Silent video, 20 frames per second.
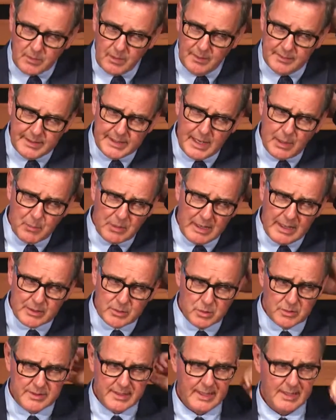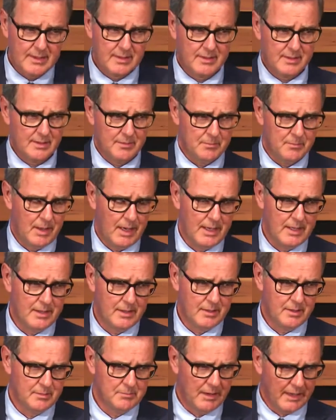Then I would like to thank
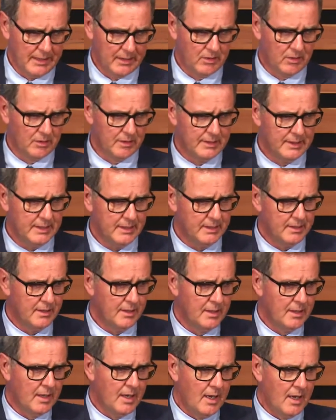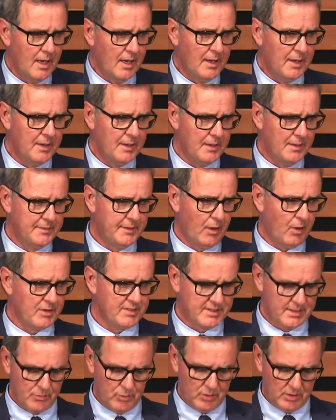my colleague. There are
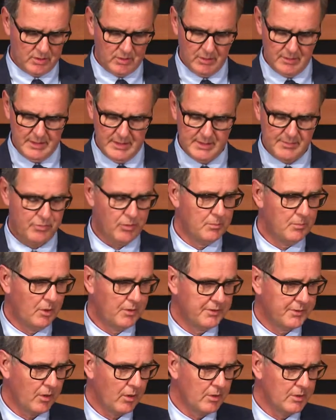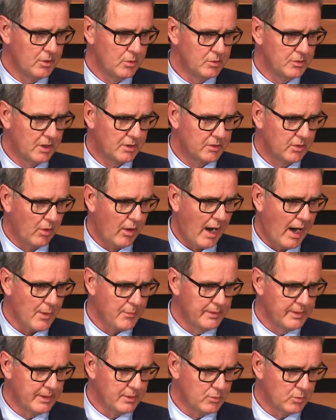several colleagues from Ontario, Dr.
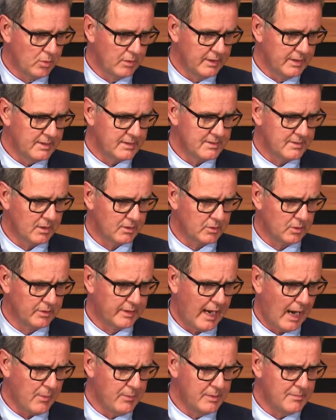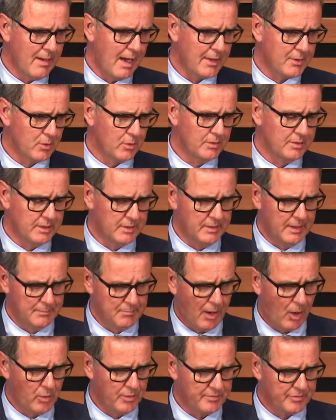Irene Andrulis, Dr. Gary Bader on the
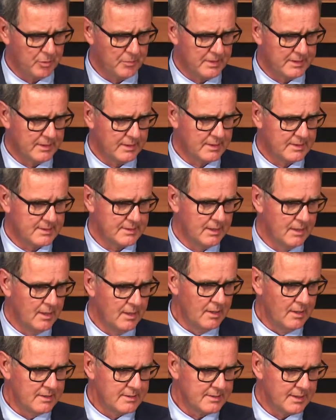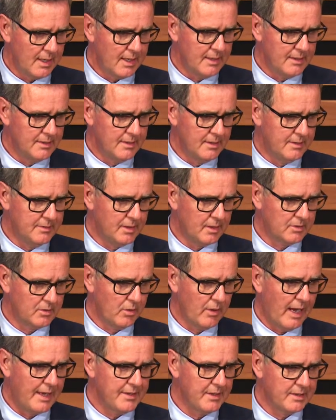bioinformatics side, Dr.
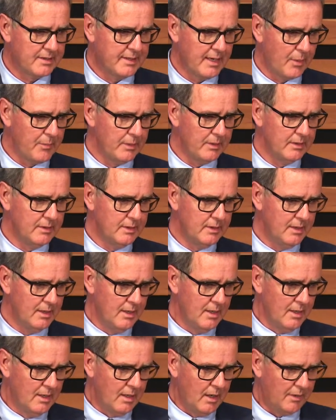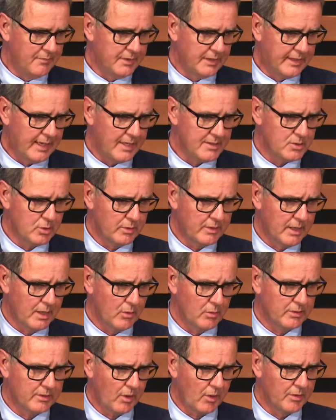Hannah Chiarelli of the Cancer Care
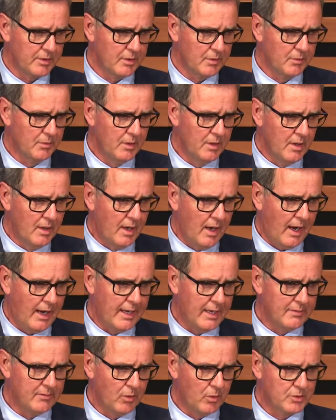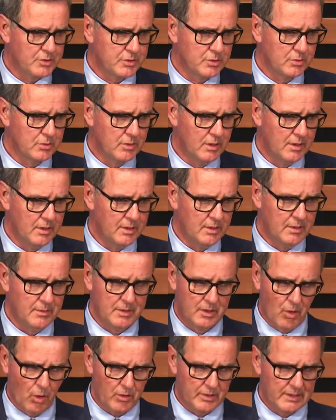Ontario. I have also
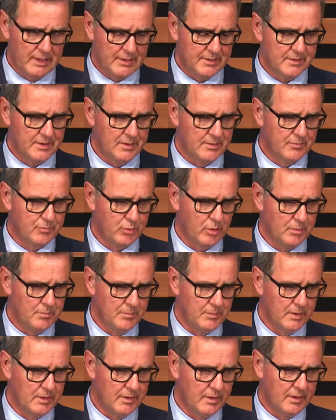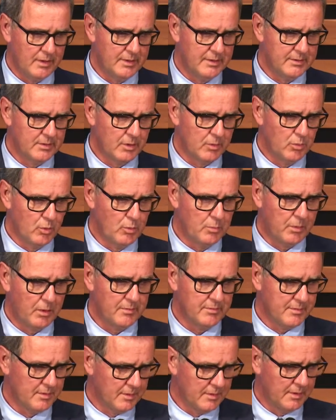Gord Glendon from in the group of
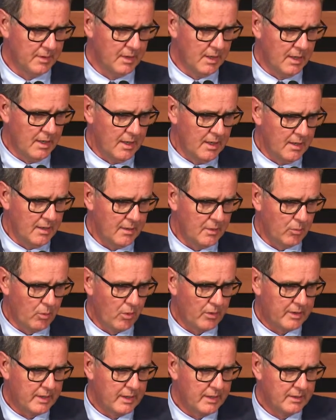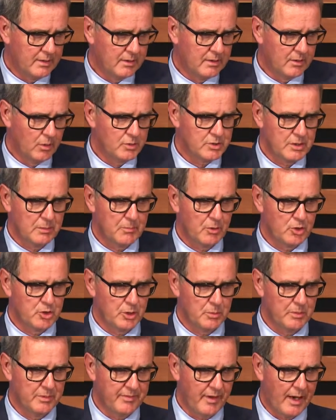working in close
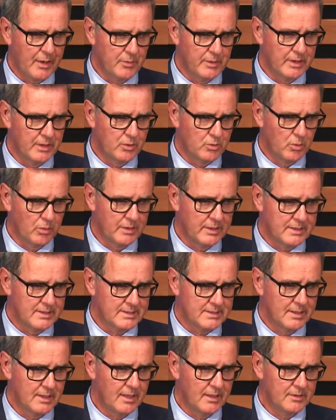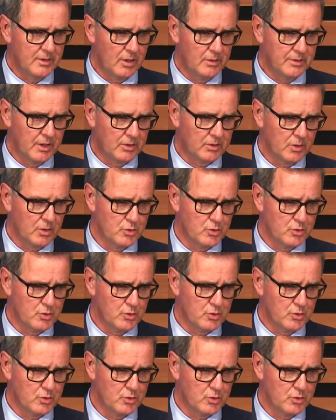collaboration with Irene Andrulis, and Dr.